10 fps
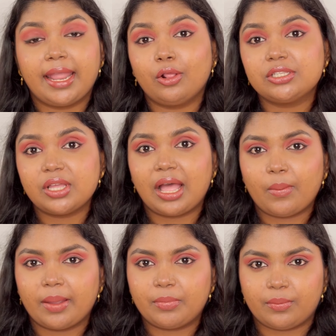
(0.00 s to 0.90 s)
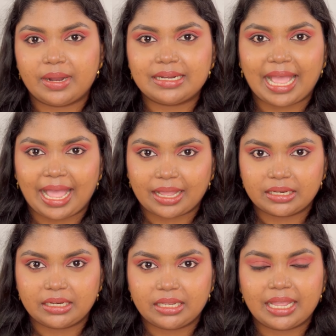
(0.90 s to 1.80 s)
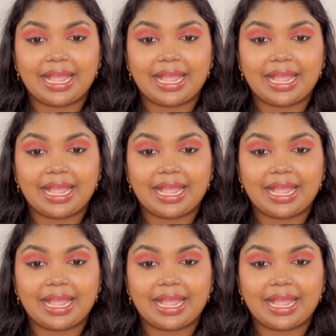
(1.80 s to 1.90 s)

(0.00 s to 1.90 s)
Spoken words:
and also how I prevent acne